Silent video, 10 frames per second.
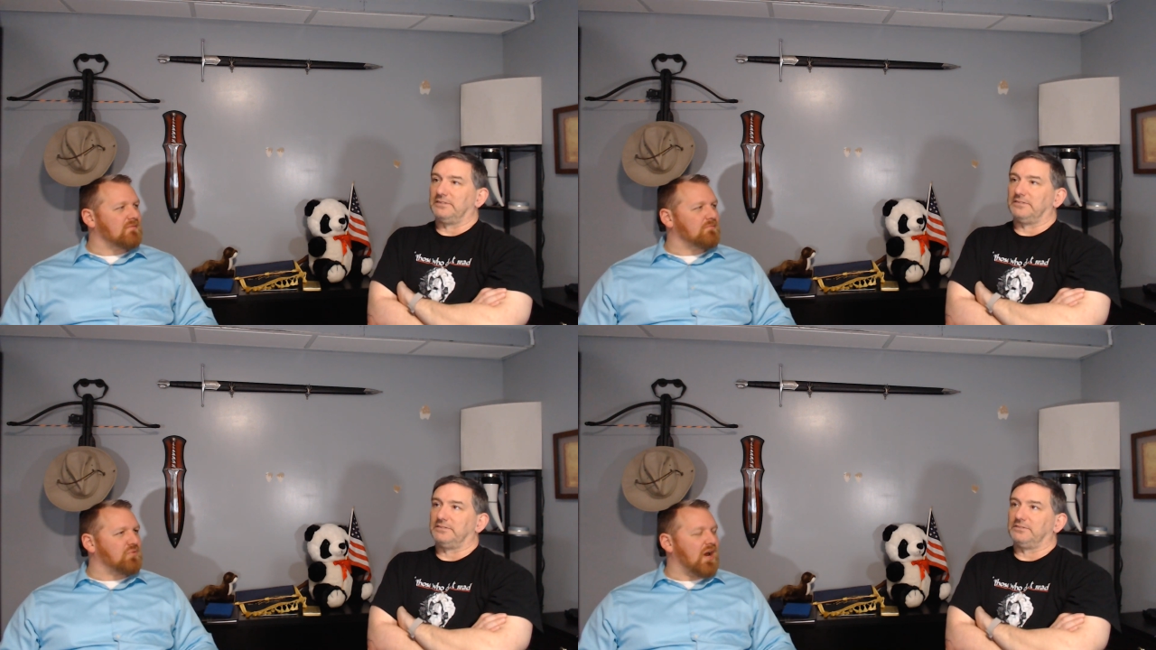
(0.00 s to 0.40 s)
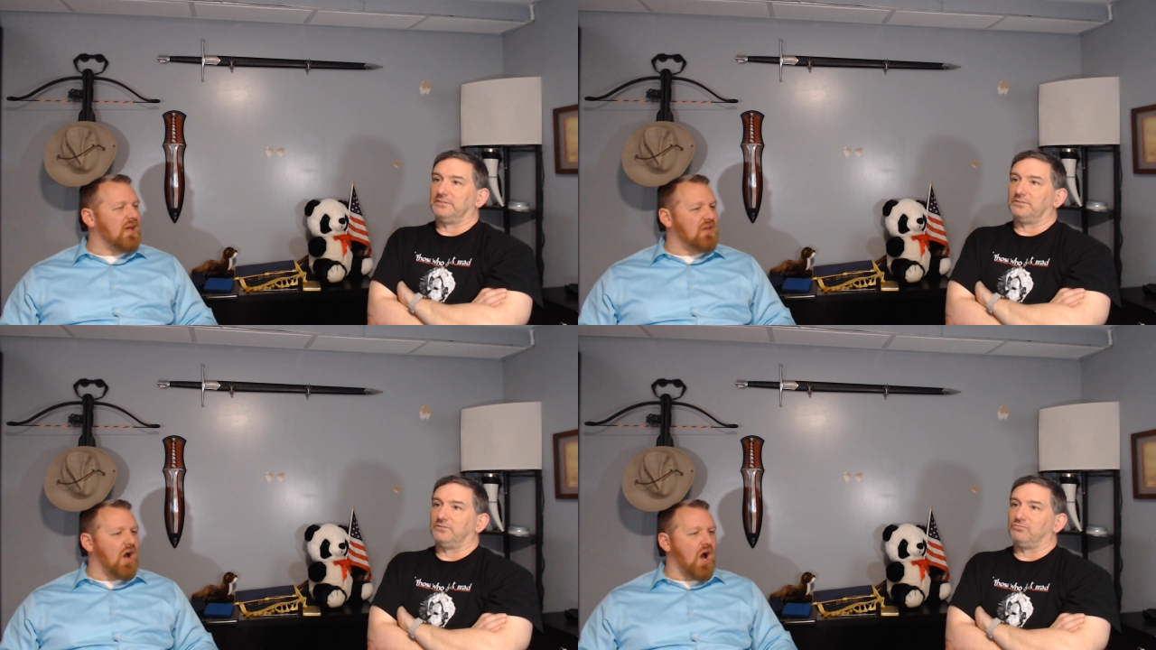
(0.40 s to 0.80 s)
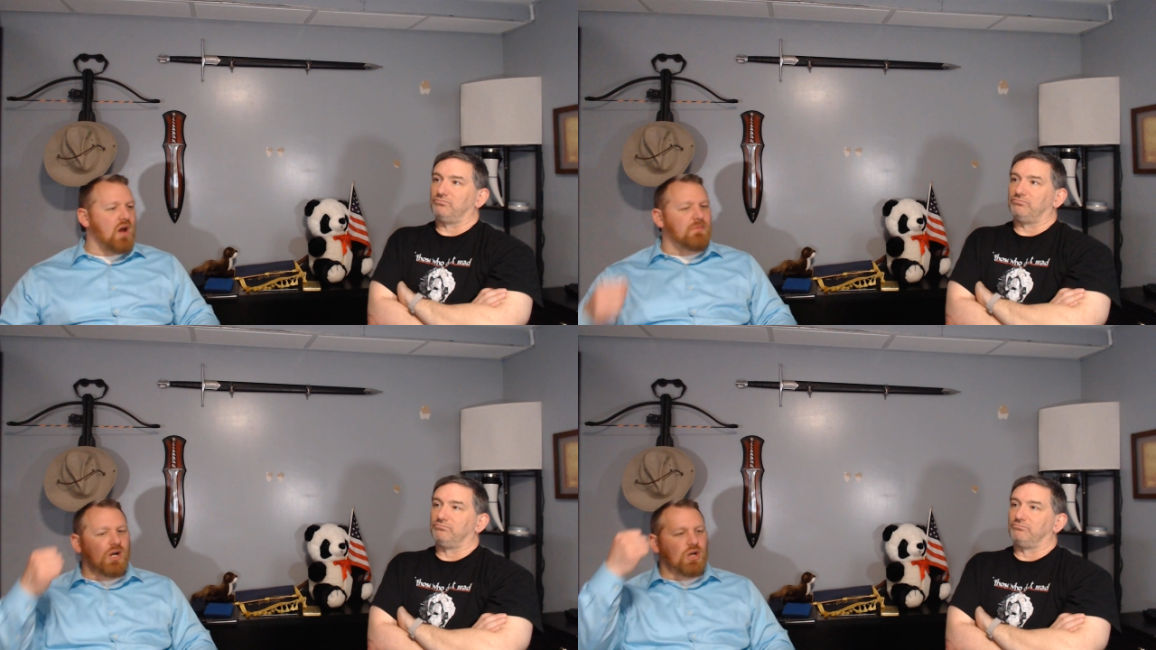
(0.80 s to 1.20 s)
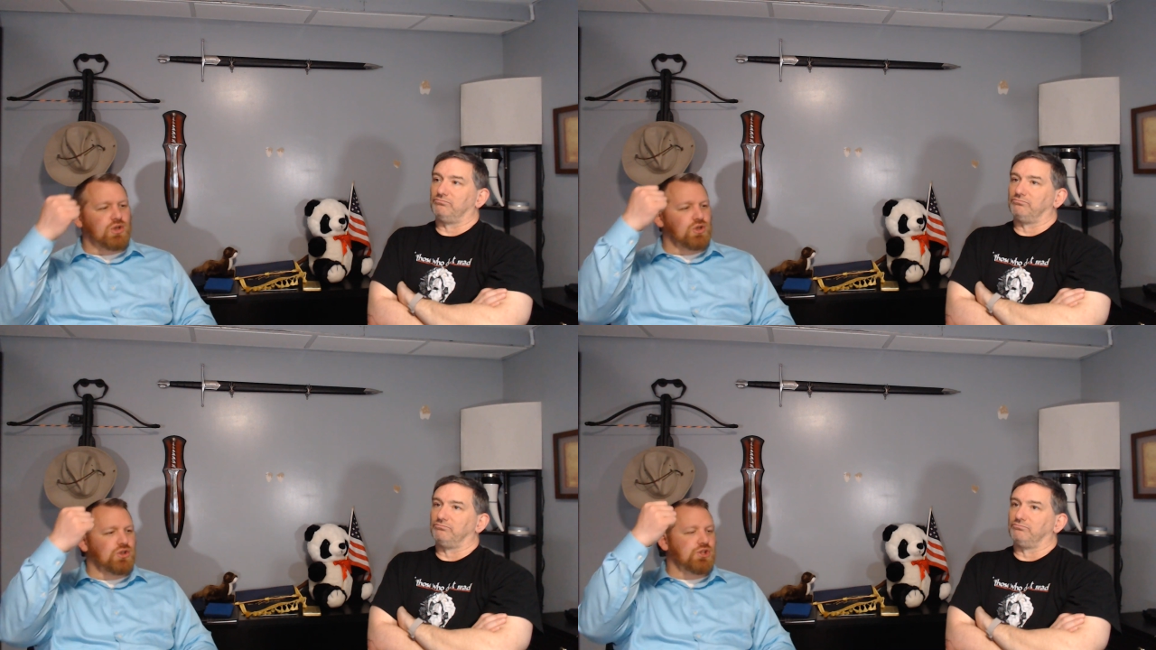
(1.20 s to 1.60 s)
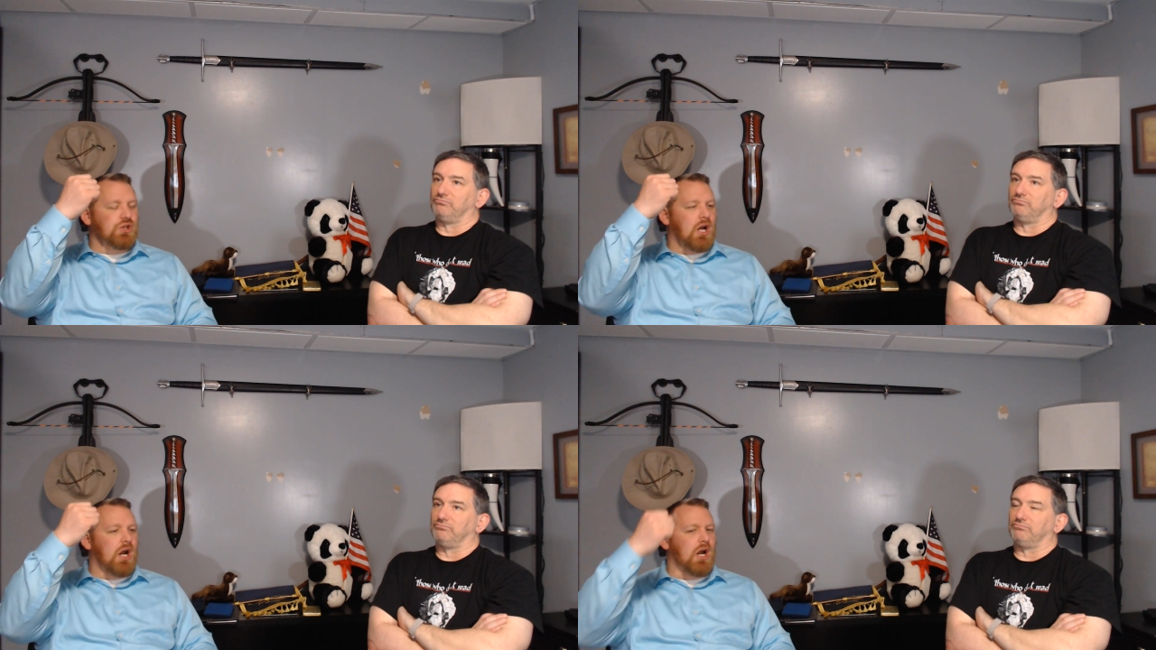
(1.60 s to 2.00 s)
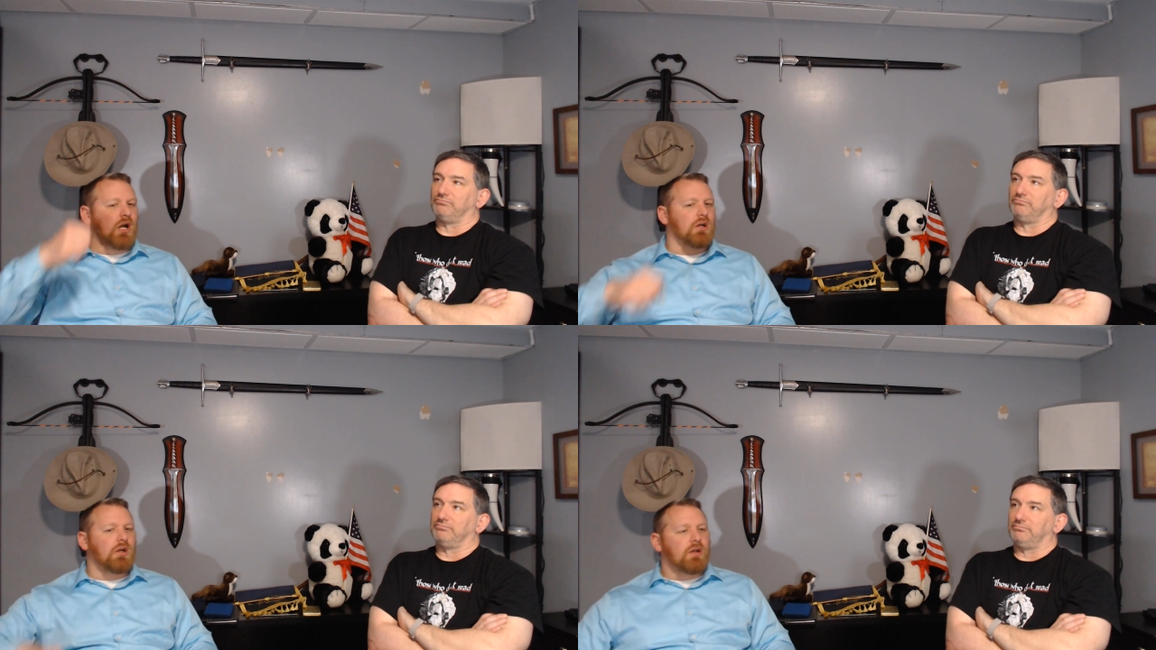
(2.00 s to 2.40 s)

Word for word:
Speaker 1: breath, I'm El Duce!